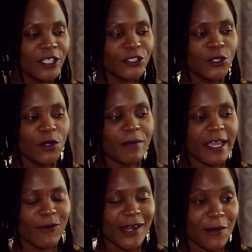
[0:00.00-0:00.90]
to go
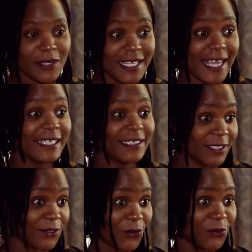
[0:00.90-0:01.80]
back when I was 8
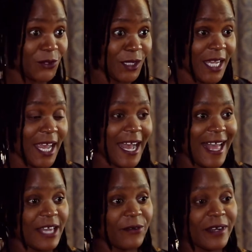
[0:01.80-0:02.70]
years old,
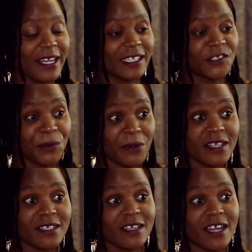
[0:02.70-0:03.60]
I had already
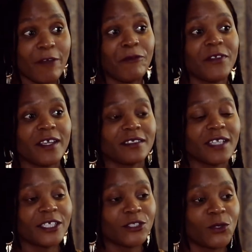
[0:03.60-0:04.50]
experienced enough things
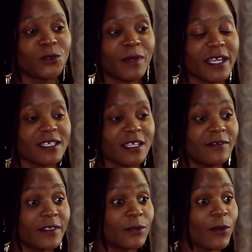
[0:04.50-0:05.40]
that I told
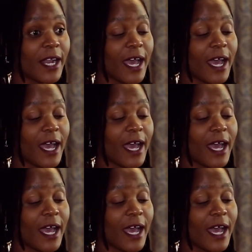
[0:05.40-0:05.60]
myself that